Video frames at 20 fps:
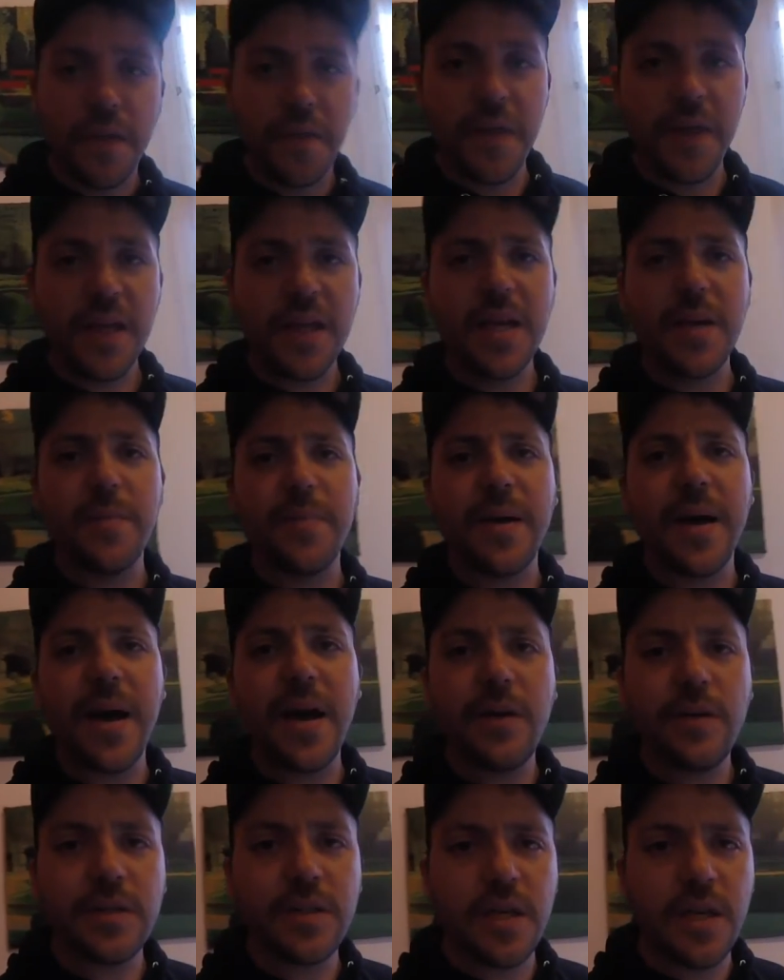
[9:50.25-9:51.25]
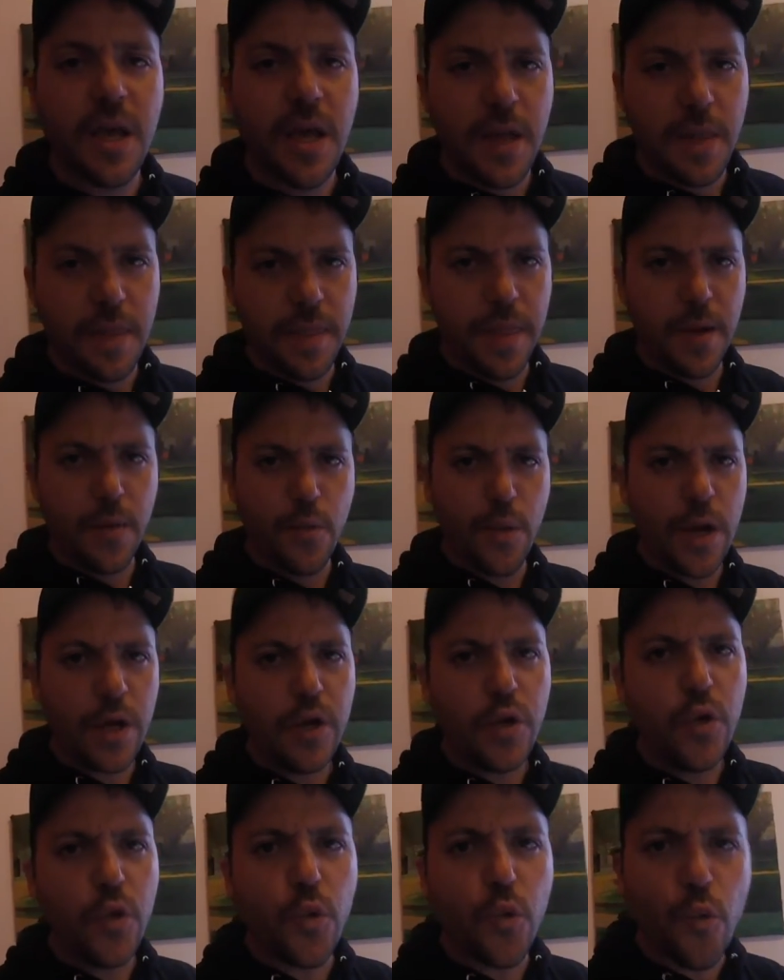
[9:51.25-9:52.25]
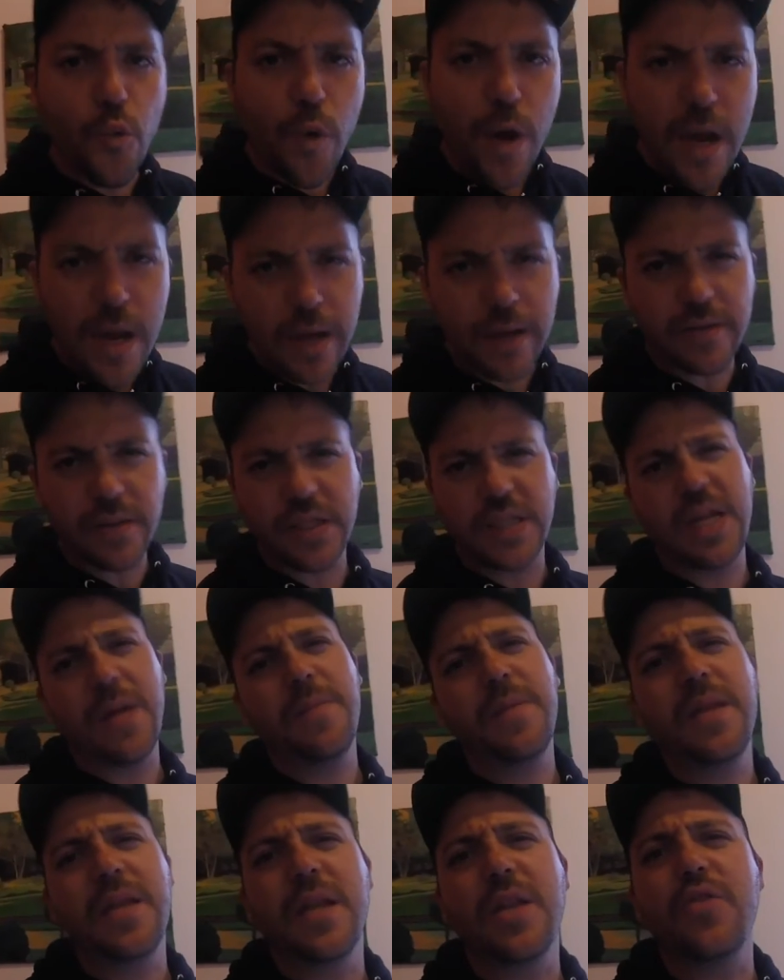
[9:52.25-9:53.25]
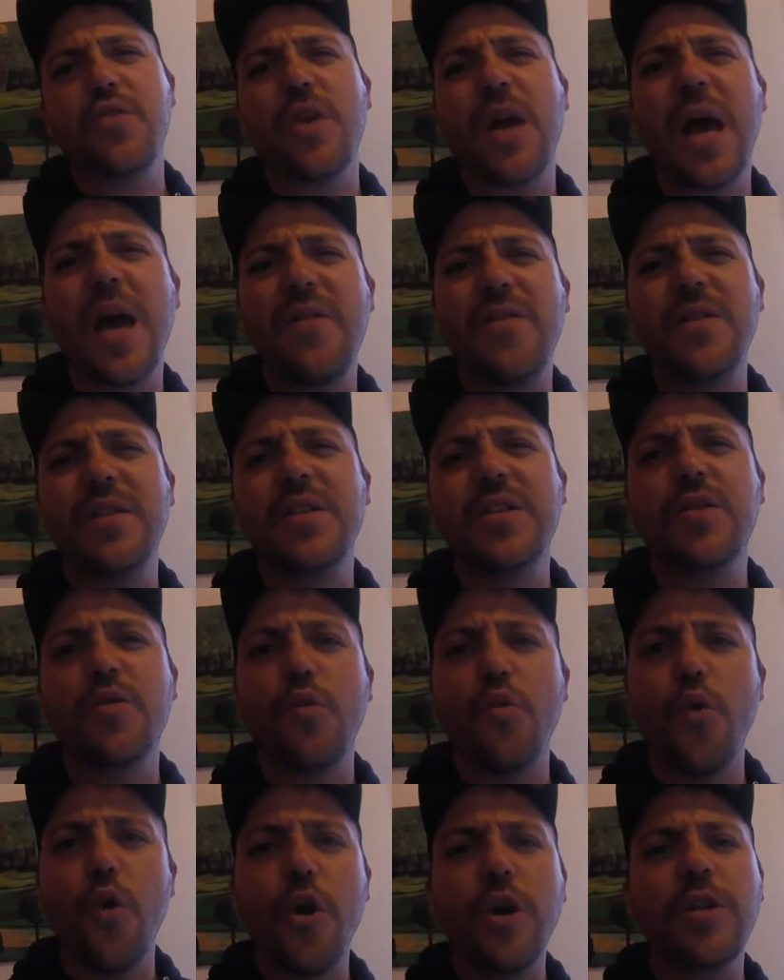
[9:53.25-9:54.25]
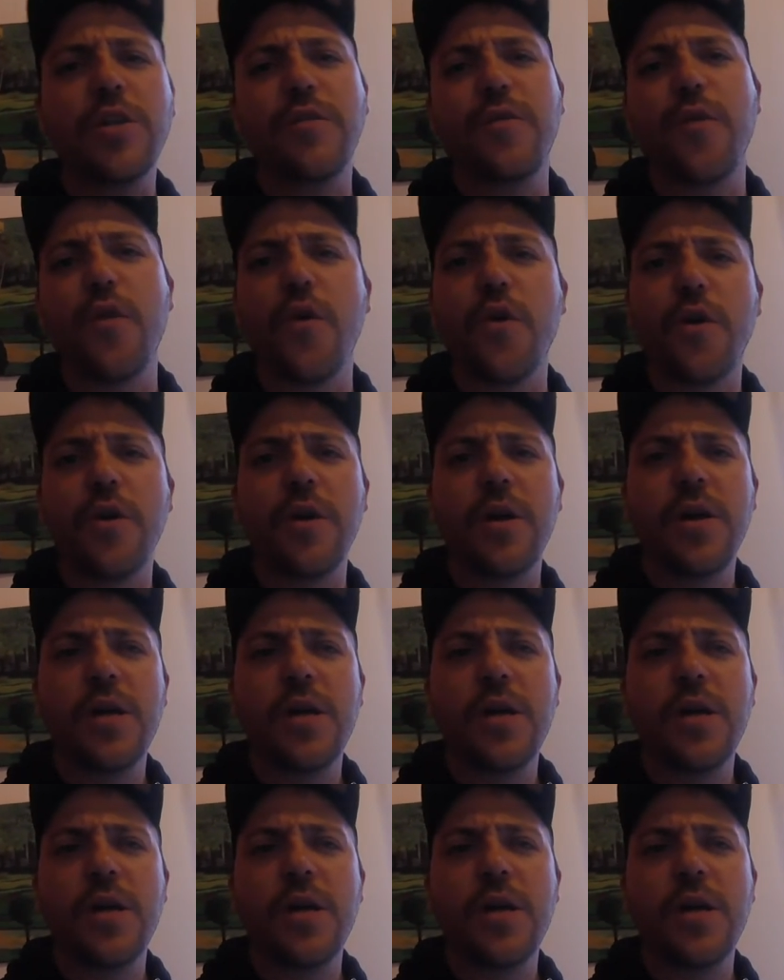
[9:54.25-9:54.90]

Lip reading: Think about that when you win something that you haven't worked for,